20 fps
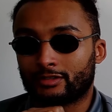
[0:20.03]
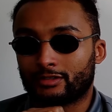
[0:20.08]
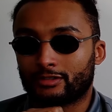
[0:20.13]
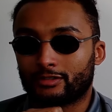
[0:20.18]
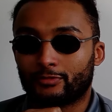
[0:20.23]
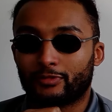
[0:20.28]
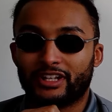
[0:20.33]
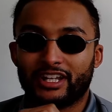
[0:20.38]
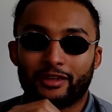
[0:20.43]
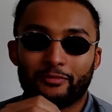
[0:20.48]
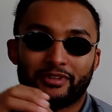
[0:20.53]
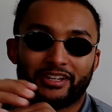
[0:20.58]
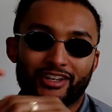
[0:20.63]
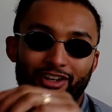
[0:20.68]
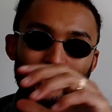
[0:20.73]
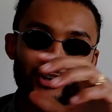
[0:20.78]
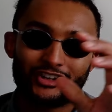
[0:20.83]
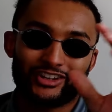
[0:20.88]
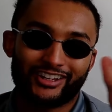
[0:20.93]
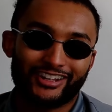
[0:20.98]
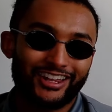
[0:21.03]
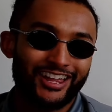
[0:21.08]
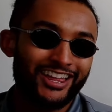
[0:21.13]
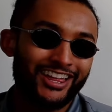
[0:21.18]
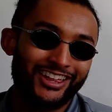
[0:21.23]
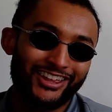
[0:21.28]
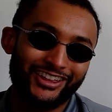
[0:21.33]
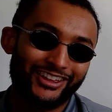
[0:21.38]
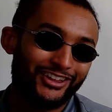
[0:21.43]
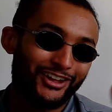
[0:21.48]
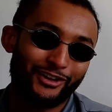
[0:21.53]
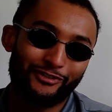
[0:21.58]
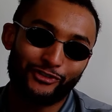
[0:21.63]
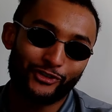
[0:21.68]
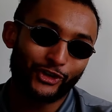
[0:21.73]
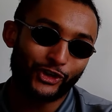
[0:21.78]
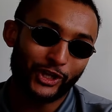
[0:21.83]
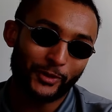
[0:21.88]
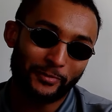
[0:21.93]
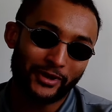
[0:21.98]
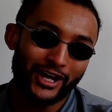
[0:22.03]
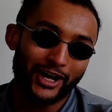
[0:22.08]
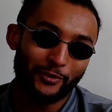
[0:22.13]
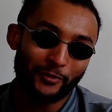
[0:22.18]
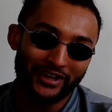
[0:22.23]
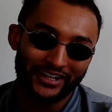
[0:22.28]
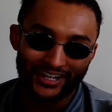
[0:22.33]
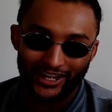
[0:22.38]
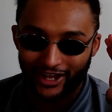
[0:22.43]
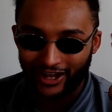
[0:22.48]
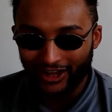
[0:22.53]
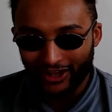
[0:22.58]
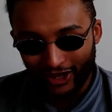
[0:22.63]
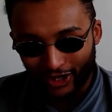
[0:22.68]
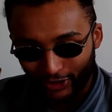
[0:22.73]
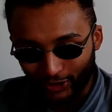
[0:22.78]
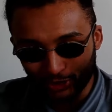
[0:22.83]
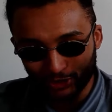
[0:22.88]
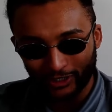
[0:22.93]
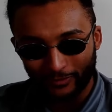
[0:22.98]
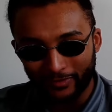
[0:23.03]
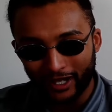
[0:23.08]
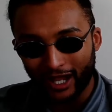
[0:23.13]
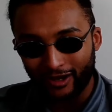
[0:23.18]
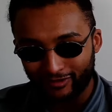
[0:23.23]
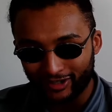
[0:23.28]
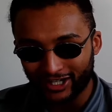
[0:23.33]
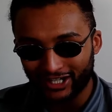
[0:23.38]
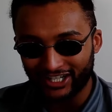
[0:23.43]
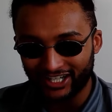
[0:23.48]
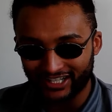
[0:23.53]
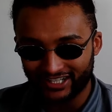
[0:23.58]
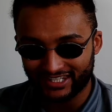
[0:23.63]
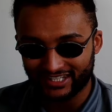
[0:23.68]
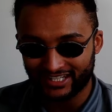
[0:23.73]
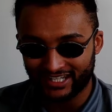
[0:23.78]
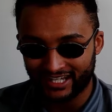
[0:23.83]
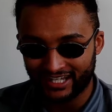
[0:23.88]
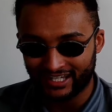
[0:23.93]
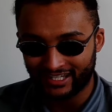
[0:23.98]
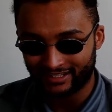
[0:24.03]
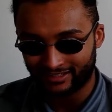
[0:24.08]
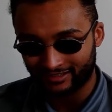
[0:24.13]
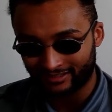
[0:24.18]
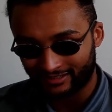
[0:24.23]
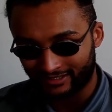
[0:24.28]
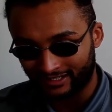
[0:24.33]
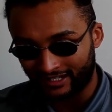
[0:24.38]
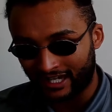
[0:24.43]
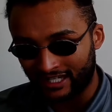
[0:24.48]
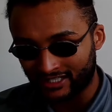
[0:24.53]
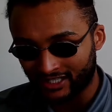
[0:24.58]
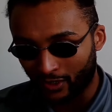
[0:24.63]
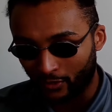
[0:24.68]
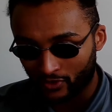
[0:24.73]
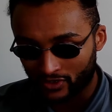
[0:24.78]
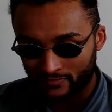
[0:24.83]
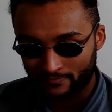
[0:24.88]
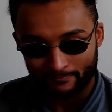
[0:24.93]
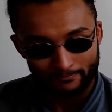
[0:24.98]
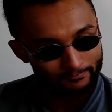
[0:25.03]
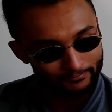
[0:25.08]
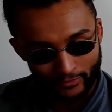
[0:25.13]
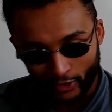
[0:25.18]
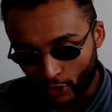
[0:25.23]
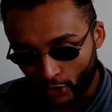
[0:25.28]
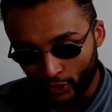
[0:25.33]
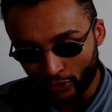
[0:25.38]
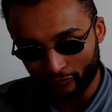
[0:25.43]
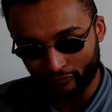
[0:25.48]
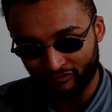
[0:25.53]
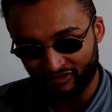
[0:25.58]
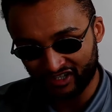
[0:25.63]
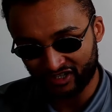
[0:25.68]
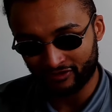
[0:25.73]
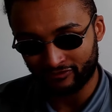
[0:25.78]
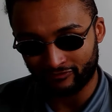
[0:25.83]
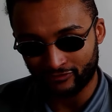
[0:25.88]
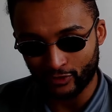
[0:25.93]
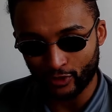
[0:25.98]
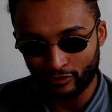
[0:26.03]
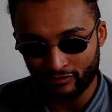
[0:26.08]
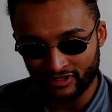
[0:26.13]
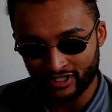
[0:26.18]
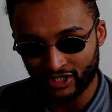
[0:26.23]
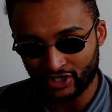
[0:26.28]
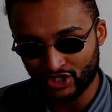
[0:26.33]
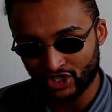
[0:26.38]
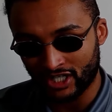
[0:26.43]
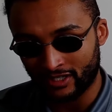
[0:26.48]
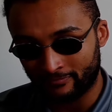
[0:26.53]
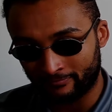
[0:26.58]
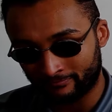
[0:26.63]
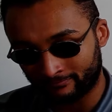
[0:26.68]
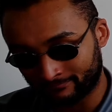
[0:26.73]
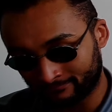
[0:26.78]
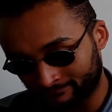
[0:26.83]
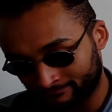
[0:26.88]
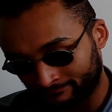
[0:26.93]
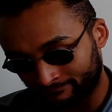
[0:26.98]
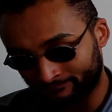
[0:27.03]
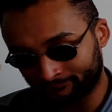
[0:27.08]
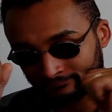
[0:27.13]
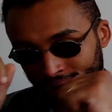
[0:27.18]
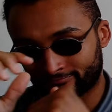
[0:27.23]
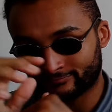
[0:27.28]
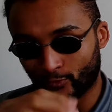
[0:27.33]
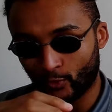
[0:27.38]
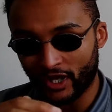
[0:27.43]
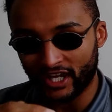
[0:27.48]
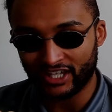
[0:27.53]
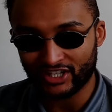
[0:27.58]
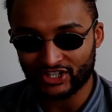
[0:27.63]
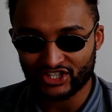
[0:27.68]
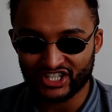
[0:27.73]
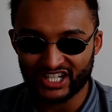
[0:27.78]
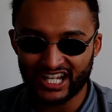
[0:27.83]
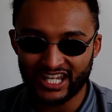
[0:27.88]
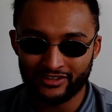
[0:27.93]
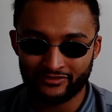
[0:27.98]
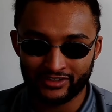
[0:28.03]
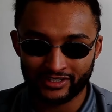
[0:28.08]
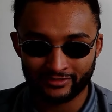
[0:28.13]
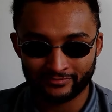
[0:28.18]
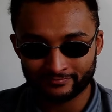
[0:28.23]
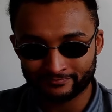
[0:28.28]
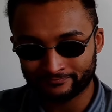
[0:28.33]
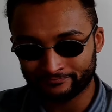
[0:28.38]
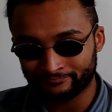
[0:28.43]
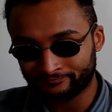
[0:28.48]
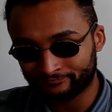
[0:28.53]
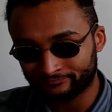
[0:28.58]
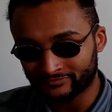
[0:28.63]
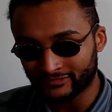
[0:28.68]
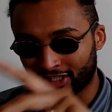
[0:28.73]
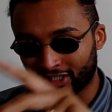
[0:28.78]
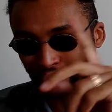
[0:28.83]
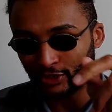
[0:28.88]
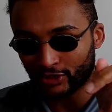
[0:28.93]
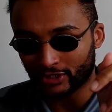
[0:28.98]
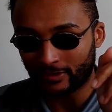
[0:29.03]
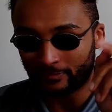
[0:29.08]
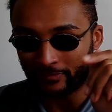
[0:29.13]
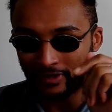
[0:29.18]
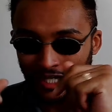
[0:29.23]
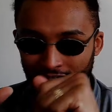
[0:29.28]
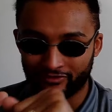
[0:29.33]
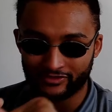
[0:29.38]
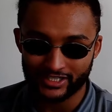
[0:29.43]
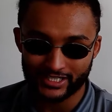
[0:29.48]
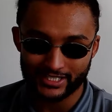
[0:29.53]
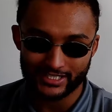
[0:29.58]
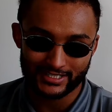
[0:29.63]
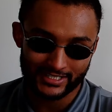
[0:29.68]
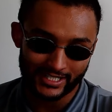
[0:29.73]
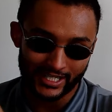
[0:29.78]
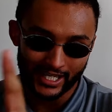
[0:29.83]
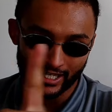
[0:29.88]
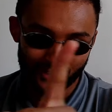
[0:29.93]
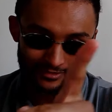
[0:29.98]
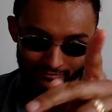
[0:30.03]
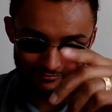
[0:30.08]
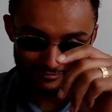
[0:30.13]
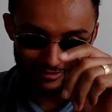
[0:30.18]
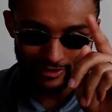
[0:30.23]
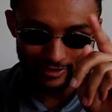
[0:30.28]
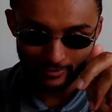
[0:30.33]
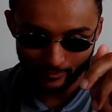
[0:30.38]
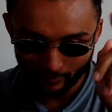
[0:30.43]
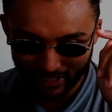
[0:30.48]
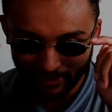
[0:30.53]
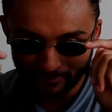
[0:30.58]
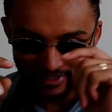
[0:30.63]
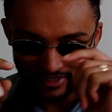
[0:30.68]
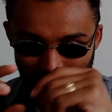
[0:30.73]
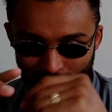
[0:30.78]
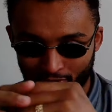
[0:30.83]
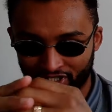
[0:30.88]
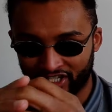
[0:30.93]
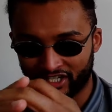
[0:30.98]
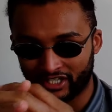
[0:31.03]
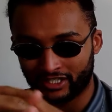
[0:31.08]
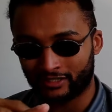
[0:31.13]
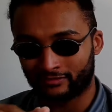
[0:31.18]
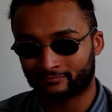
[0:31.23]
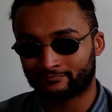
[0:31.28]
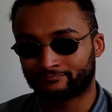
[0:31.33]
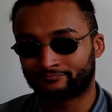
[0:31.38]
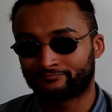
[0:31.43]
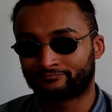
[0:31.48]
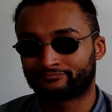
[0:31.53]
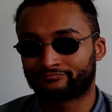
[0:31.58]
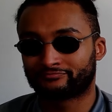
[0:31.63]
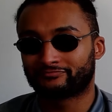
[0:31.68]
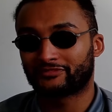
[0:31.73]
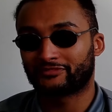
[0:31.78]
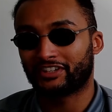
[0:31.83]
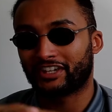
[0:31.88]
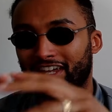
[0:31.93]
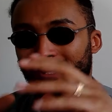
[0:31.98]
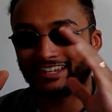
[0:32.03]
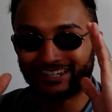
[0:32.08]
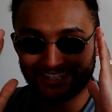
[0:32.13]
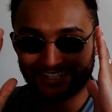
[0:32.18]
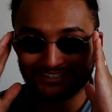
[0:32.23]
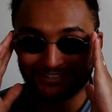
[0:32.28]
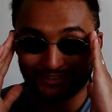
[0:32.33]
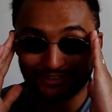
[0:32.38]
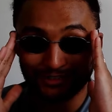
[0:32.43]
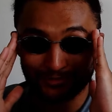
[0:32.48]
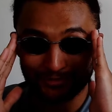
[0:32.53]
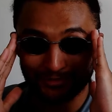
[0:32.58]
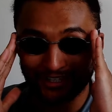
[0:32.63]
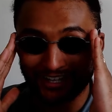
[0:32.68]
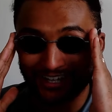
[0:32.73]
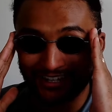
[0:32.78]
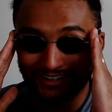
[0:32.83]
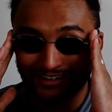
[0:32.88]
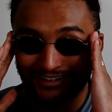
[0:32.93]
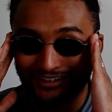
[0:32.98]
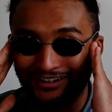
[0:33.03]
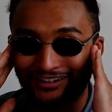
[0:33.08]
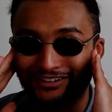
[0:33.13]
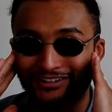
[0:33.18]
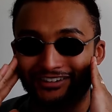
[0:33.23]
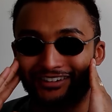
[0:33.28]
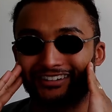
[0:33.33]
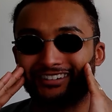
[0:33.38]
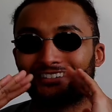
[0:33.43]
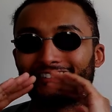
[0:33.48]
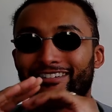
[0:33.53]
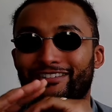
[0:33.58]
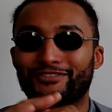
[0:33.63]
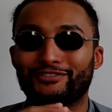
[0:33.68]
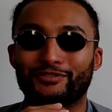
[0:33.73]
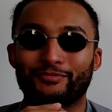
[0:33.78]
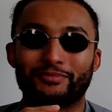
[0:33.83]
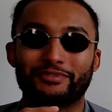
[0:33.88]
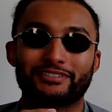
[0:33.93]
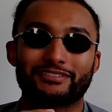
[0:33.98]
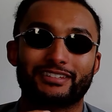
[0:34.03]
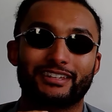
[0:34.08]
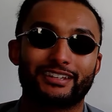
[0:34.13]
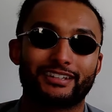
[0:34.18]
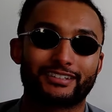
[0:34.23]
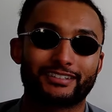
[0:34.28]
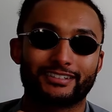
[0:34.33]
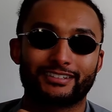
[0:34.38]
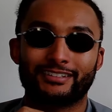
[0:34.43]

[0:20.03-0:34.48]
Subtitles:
Wait a minute, I forgot the bar. Wait there. I cooked a bar earlier today. Yeah, as I was hoovering the floor in the gym, wage slaving, I cooked a bar for this cat. Peep this one here. Yeah, it's a good one. I ain't gonna lie to you. 100%.